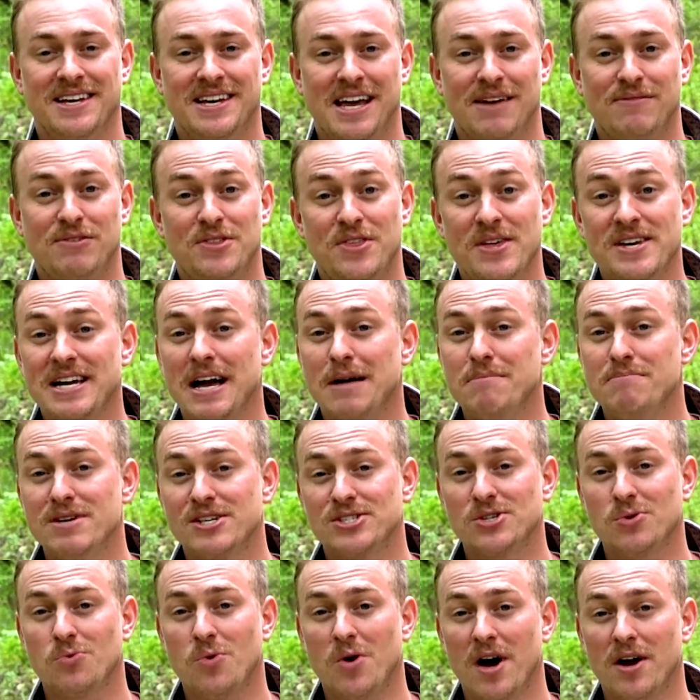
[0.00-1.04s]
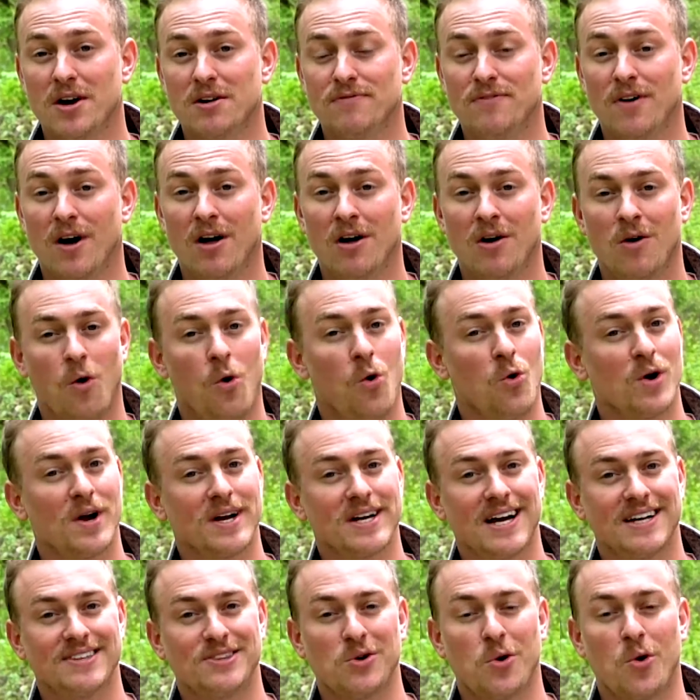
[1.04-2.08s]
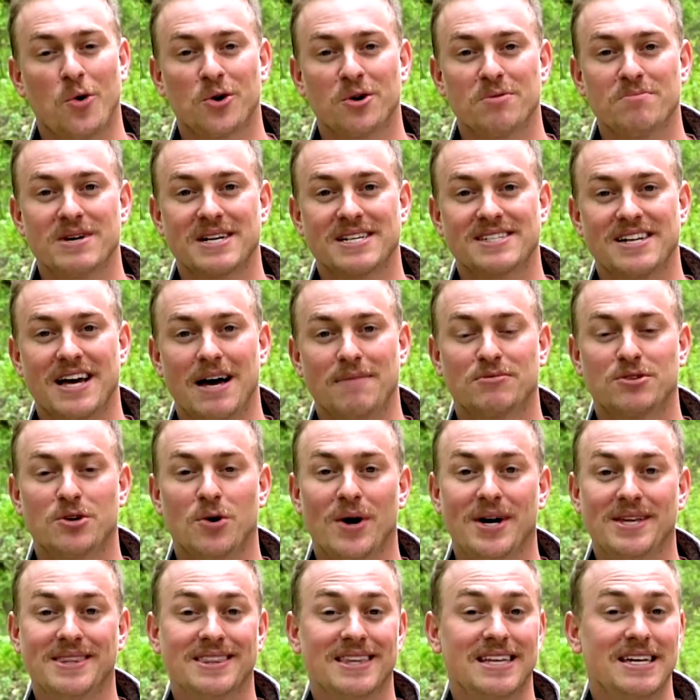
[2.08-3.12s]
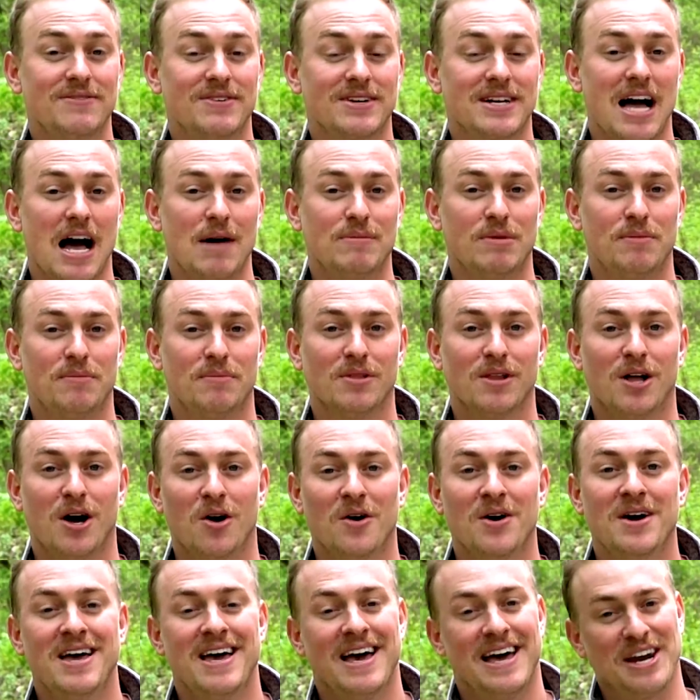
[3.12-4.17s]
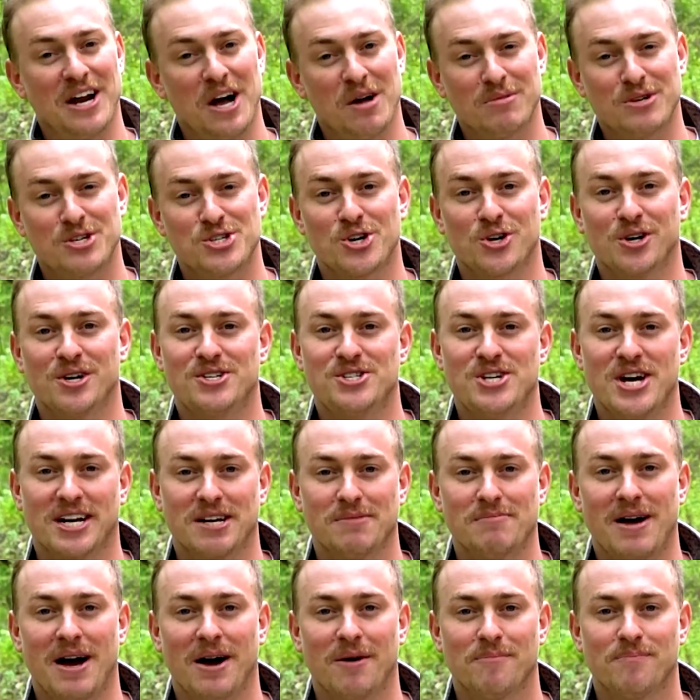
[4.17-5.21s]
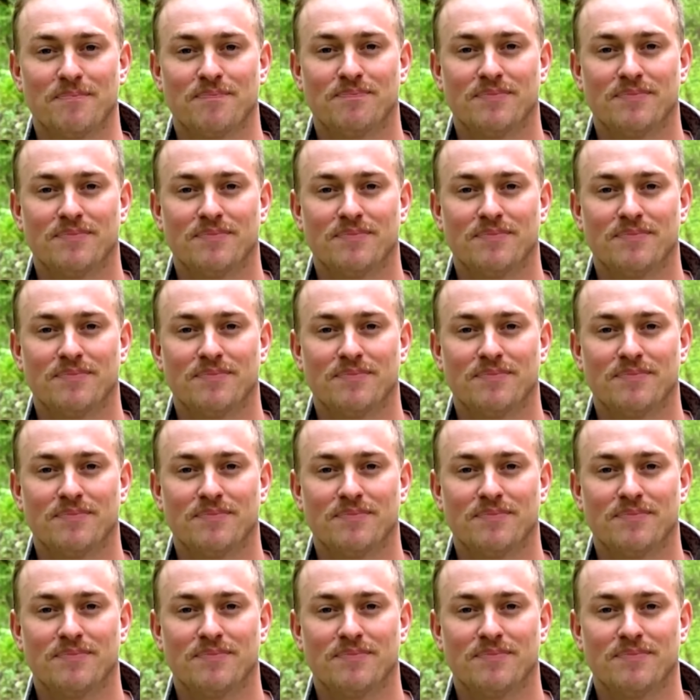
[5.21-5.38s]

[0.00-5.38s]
If you think I missed a waterfall or I got the order mixed up, go ahead and leave a comment below and I'll be sure to check them out.